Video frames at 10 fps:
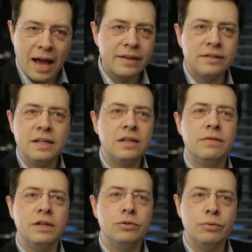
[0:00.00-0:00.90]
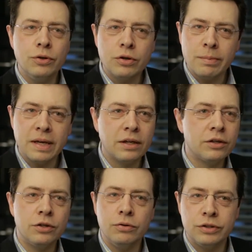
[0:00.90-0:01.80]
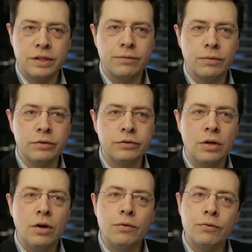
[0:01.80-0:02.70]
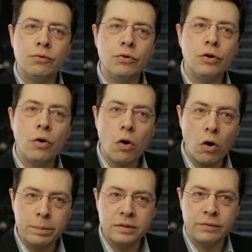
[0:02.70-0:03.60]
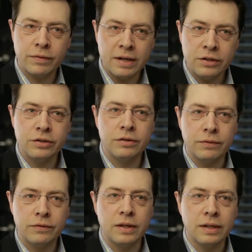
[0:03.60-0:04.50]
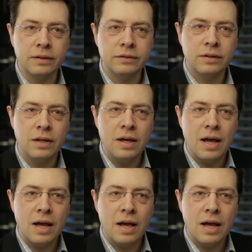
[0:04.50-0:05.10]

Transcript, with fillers: as an individual, you can make a huge difference through your observation of things.